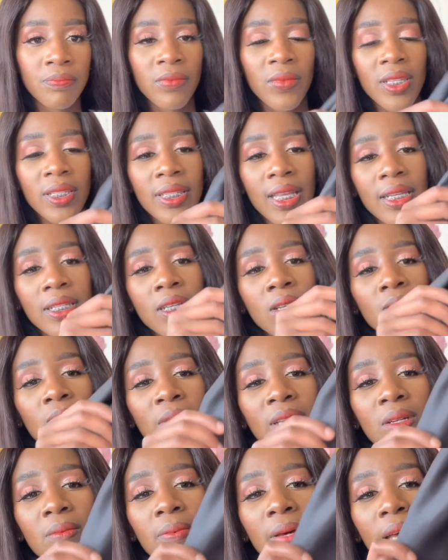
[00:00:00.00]
satin
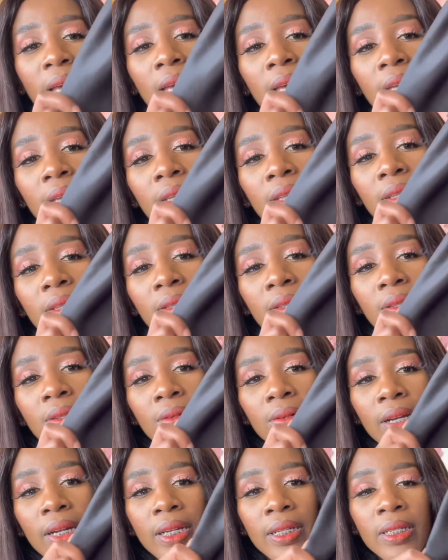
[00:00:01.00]
wig bag,
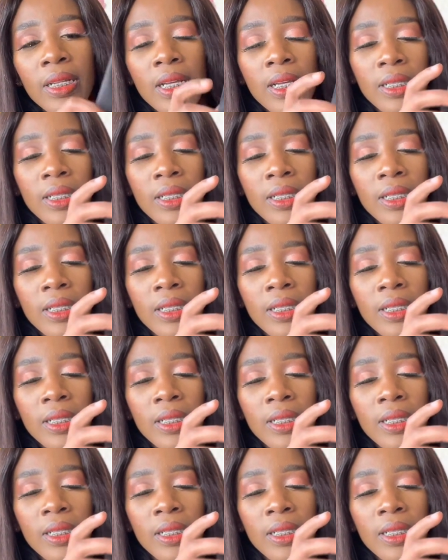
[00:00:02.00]
right?